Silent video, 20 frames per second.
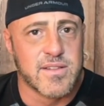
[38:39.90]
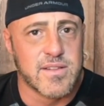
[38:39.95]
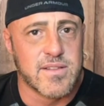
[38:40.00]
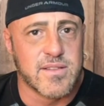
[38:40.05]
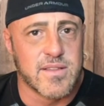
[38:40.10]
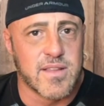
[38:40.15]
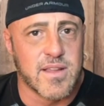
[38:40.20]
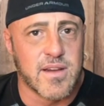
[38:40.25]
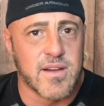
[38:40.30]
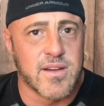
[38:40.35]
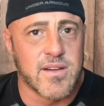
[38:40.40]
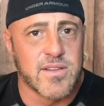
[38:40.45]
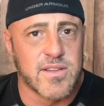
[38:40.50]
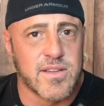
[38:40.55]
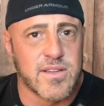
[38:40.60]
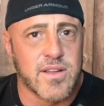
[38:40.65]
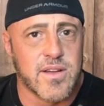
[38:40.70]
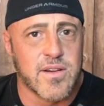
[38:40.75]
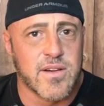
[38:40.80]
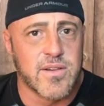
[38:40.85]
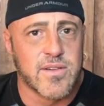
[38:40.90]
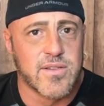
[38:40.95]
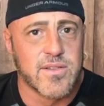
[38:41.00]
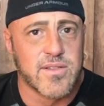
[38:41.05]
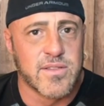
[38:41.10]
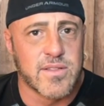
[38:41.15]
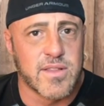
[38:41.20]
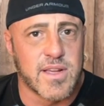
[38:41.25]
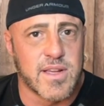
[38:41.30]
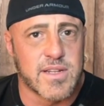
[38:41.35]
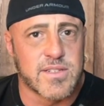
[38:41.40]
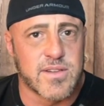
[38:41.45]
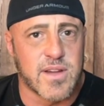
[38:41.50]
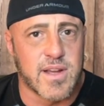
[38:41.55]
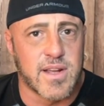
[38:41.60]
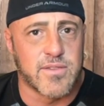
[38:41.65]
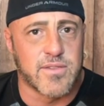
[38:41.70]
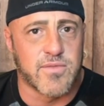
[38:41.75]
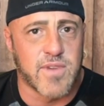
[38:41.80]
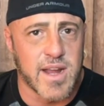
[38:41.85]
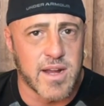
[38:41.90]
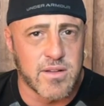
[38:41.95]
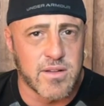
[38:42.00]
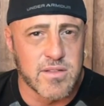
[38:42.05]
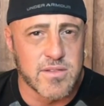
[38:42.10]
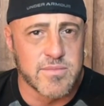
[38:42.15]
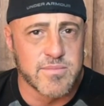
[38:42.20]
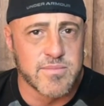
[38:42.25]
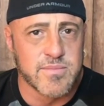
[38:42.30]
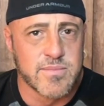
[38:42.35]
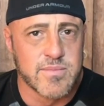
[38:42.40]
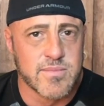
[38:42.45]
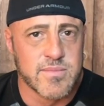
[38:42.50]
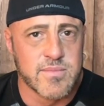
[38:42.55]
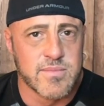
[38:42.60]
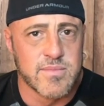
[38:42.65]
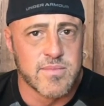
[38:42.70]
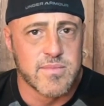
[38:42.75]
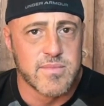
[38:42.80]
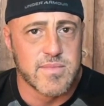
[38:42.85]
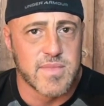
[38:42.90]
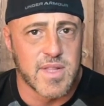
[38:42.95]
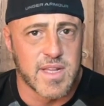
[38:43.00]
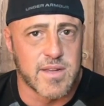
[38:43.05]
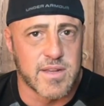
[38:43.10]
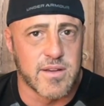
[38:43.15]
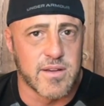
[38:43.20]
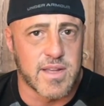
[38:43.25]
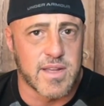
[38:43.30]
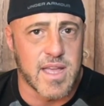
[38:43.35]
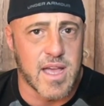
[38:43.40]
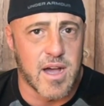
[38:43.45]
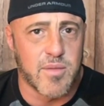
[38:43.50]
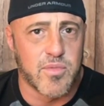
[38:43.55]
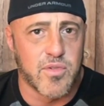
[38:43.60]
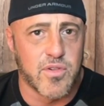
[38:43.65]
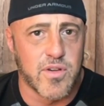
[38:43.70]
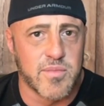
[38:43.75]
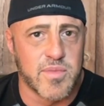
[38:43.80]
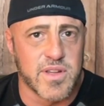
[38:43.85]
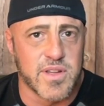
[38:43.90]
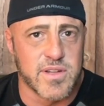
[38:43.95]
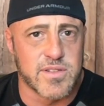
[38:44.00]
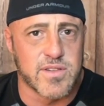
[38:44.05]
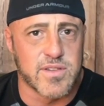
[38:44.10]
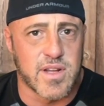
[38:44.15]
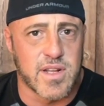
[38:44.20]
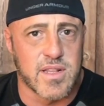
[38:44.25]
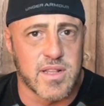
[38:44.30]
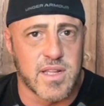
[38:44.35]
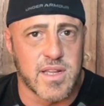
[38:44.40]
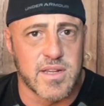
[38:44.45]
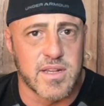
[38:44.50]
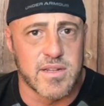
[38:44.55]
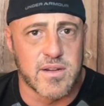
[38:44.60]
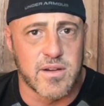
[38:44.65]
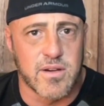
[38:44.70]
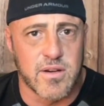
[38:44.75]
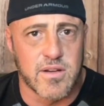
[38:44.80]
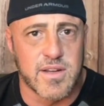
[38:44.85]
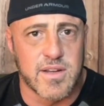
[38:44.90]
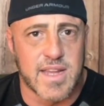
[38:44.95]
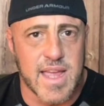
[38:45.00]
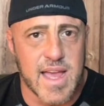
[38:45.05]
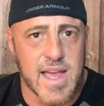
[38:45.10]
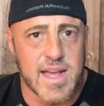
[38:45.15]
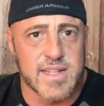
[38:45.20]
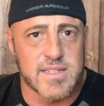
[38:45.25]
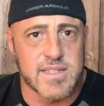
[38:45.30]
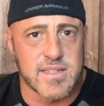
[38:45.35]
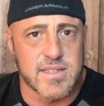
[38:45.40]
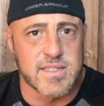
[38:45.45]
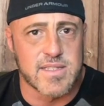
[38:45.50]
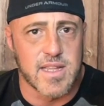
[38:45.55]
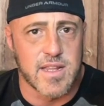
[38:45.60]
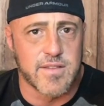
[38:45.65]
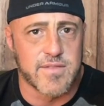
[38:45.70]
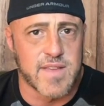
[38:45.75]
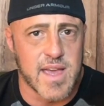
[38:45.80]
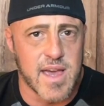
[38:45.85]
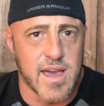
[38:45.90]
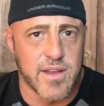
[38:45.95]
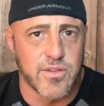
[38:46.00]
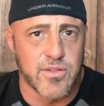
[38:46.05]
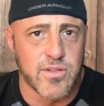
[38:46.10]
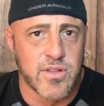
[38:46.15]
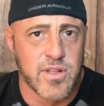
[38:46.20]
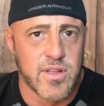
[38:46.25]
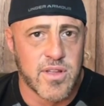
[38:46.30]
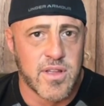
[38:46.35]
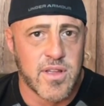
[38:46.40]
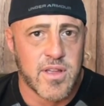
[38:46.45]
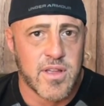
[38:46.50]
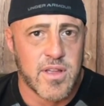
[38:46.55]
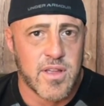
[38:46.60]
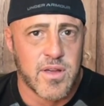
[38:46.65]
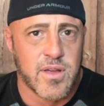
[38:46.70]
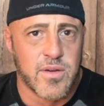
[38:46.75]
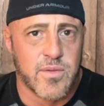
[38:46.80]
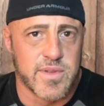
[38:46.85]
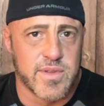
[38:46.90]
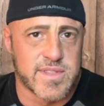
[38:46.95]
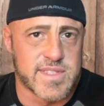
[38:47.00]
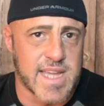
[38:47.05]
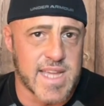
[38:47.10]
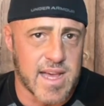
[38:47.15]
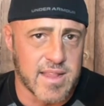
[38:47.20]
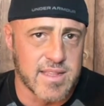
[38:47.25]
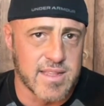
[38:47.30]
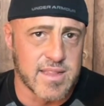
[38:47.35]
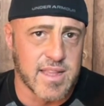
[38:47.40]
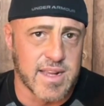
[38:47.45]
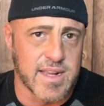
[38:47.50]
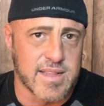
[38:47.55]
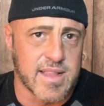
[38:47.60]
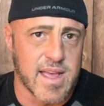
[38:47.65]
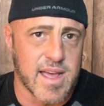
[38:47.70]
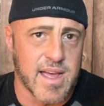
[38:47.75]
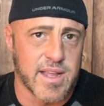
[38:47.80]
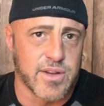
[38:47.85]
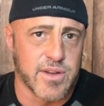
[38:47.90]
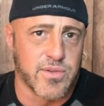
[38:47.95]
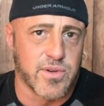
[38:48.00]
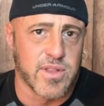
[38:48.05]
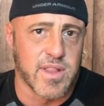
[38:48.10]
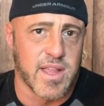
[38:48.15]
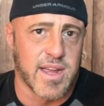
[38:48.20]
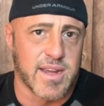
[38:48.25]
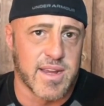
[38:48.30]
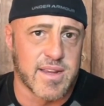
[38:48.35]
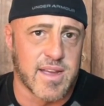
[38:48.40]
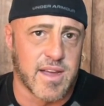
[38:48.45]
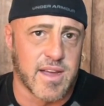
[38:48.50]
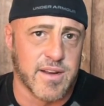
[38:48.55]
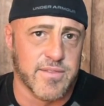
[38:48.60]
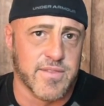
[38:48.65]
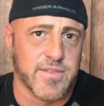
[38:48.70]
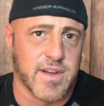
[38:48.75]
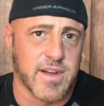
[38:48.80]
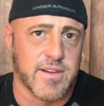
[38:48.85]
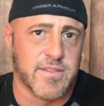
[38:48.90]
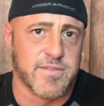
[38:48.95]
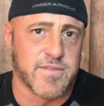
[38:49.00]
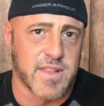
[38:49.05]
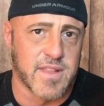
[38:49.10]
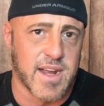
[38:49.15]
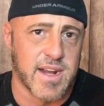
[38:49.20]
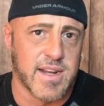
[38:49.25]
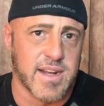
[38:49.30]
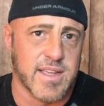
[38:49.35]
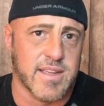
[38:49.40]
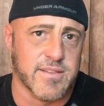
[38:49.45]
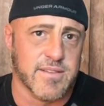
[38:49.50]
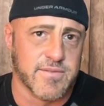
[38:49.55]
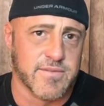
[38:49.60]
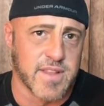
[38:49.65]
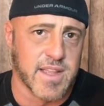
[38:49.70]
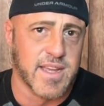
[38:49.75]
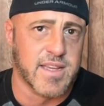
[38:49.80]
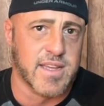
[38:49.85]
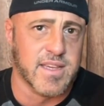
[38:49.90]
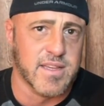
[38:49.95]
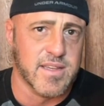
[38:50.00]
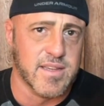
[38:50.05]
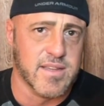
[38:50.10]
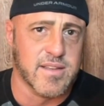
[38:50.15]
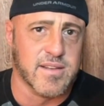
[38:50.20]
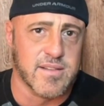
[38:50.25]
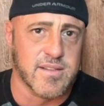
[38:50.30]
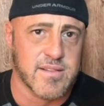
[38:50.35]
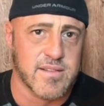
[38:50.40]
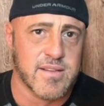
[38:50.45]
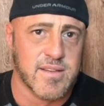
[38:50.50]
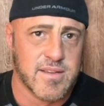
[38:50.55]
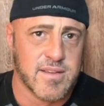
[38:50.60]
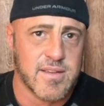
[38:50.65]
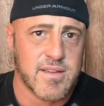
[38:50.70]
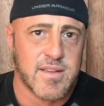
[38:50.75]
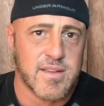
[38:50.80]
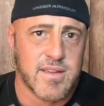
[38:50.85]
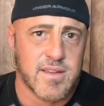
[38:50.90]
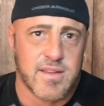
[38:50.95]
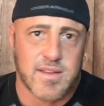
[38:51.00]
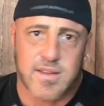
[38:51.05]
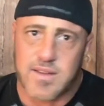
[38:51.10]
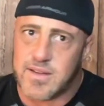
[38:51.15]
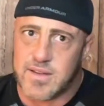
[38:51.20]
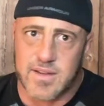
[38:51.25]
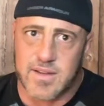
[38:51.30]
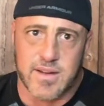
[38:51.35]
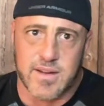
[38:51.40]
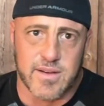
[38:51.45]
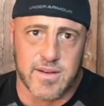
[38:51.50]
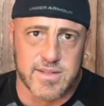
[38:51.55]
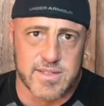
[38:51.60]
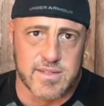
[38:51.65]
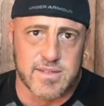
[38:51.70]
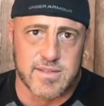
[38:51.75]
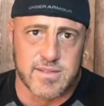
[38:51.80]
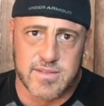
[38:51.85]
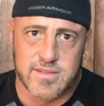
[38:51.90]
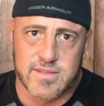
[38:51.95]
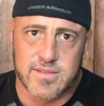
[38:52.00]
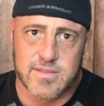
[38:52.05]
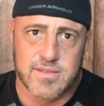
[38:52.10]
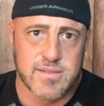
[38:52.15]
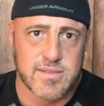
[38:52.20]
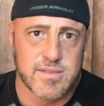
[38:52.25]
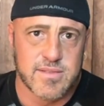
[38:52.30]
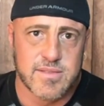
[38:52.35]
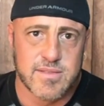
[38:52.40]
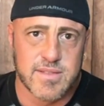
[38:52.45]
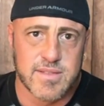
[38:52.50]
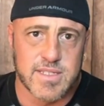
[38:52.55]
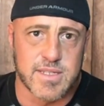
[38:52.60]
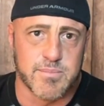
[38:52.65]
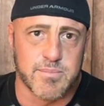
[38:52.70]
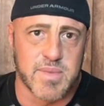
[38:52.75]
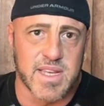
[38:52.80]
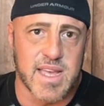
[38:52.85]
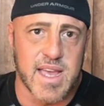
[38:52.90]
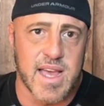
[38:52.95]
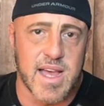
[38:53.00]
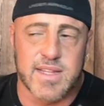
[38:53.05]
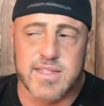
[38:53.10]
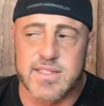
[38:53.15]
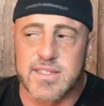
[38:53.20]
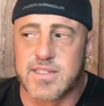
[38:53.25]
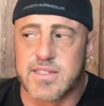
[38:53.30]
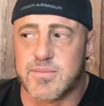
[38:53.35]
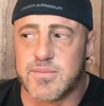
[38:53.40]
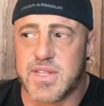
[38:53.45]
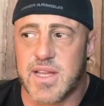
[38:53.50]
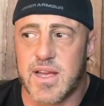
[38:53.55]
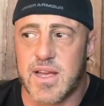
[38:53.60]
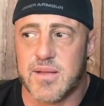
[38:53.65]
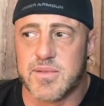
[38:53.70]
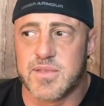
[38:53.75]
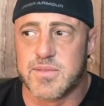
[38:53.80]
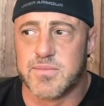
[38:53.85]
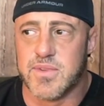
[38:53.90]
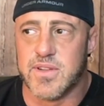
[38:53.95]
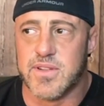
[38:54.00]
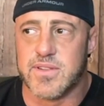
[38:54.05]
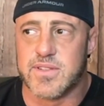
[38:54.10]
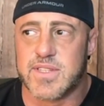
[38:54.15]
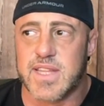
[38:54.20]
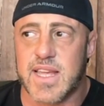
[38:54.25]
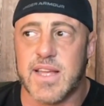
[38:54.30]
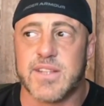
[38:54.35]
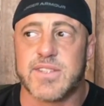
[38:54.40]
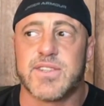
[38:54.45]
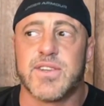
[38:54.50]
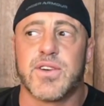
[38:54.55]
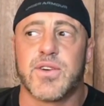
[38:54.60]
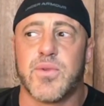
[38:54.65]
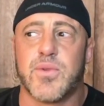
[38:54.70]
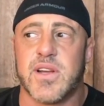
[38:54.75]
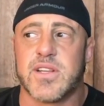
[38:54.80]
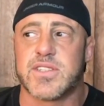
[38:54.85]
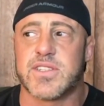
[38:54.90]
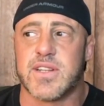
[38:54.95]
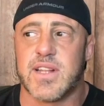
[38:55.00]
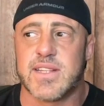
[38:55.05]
there, you know, like trying to wrangle them. Like you're a cowboy, but you're trying to like herd cats instead of cattle. With talent like that, who are like kind of uh, flighty and flaky, and you know, it's a it's a big ask sometimes. But to answer your question,